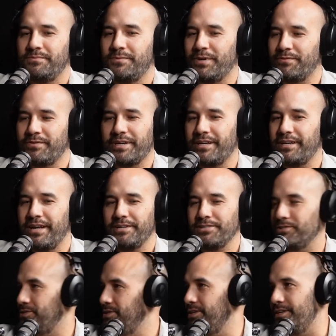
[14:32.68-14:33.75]
we figured it out and
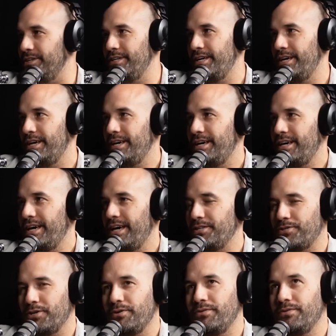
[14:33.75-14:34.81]
just did it. And
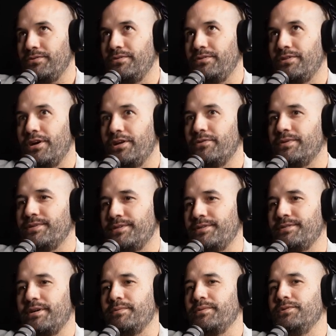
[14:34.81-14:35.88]
so the only reason I
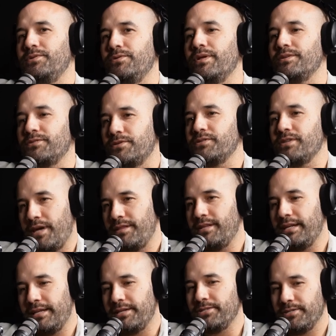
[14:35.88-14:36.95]
was able to do that is because I had
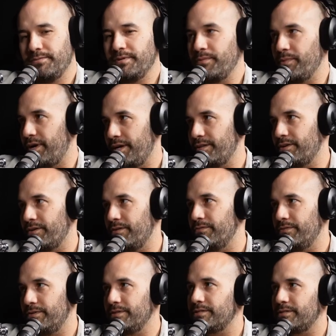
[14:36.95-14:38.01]
that leadership team. I had the
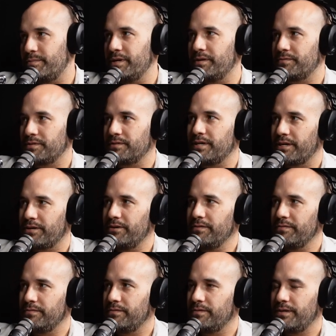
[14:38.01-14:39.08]
confidence to be able to take
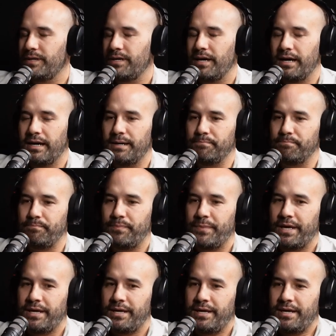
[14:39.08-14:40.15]
off
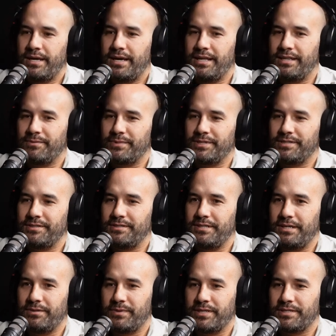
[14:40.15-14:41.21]
and then we did the
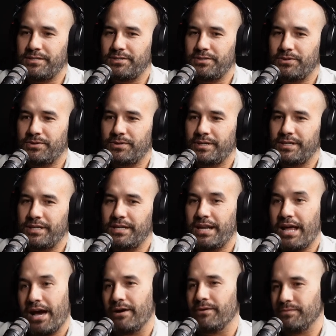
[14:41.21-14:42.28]
10 weeks in New York. And then
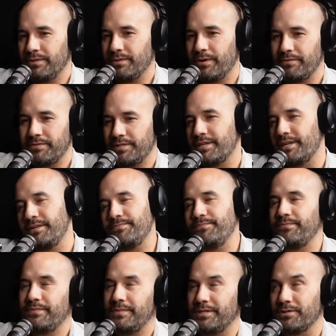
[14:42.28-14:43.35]
now, obviously,
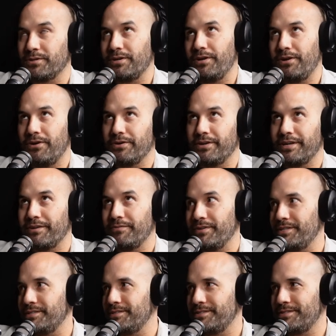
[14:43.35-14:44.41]
it took a lot longer to get
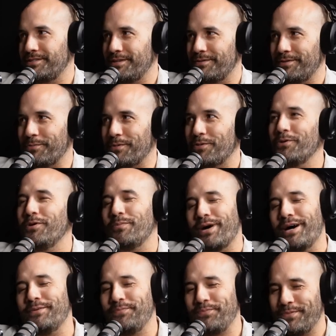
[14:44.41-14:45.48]
visas and stuff than we thought,
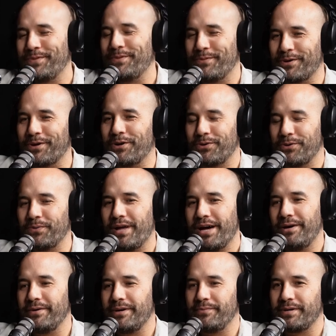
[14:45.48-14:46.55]
but we got it all
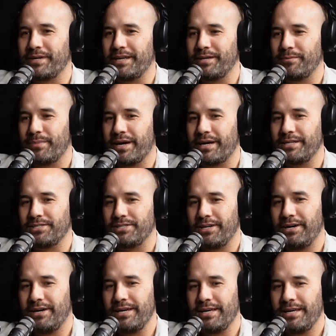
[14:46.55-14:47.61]
now and we're heading back in
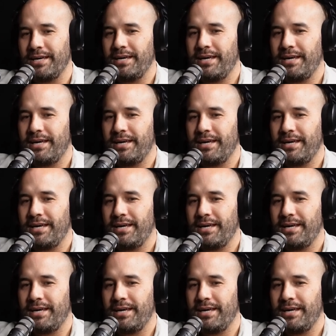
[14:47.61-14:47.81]
July.